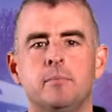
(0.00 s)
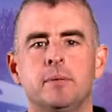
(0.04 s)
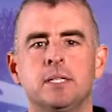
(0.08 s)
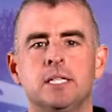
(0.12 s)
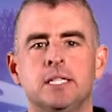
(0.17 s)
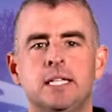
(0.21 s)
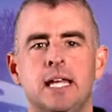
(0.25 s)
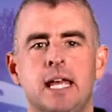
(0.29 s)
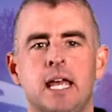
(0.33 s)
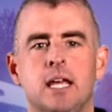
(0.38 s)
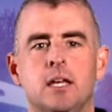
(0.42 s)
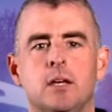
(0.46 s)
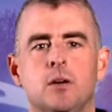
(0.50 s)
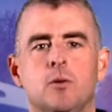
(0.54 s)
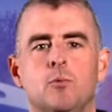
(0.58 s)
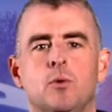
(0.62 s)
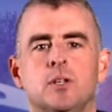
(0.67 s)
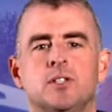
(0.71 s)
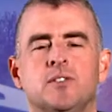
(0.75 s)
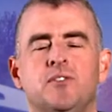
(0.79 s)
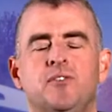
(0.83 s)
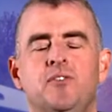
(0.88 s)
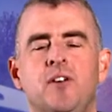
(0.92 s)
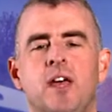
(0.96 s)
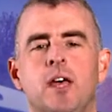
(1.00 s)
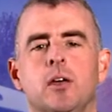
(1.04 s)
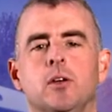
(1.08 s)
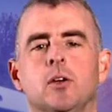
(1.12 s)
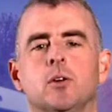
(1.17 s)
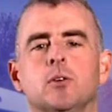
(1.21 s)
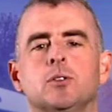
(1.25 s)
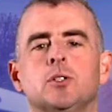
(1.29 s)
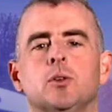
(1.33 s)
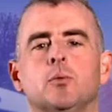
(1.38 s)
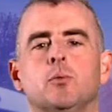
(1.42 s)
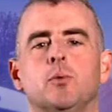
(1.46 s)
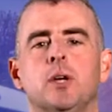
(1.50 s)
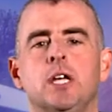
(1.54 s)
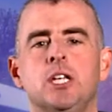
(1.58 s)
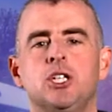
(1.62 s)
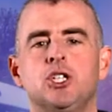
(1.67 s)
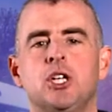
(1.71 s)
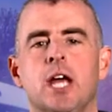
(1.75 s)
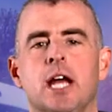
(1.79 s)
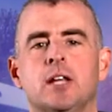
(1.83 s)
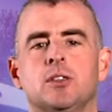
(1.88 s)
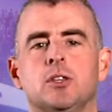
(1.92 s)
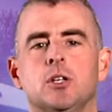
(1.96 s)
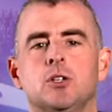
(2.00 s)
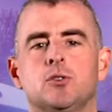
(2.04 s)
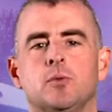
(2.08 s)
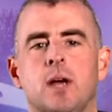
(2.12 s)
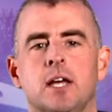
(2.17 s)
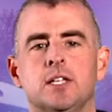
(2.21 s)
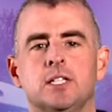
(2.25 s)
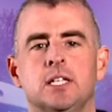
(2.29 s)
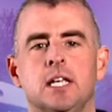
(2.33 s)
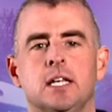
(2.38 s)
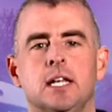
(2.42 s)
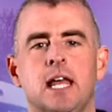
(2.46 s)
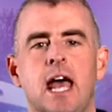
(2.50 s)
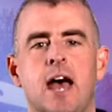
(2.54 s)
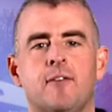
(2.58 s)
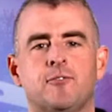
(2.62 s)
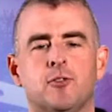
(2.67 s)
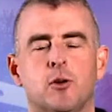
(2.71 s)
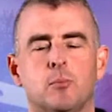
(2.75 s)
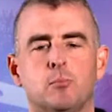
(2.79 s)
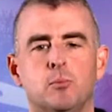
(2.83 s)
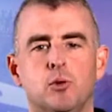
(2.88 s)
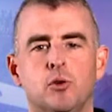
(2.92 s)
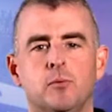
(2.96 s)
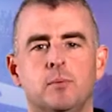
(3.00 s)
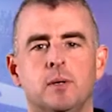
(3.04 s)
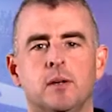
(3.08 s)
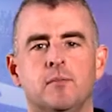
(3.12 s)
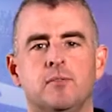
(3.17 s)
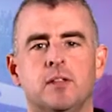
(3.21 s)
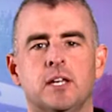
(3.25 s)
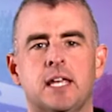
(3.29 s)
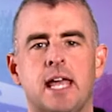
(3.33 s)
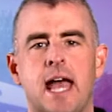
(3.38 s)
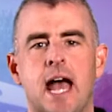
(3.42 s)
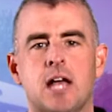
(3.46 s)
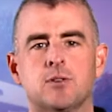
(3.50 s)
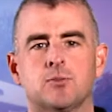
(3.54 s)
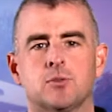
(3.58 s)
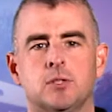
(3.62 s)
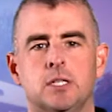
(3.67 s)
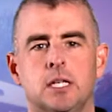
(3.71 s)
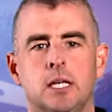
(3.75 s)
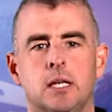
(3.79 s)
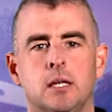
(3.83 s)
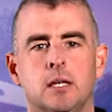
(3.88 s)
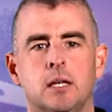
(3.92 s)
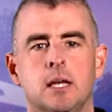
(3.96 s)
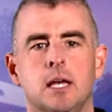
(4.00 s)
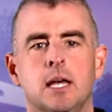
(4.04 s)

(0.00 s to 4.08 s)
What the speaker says: mistake was failure to recheck the dressing after movement of the casualty.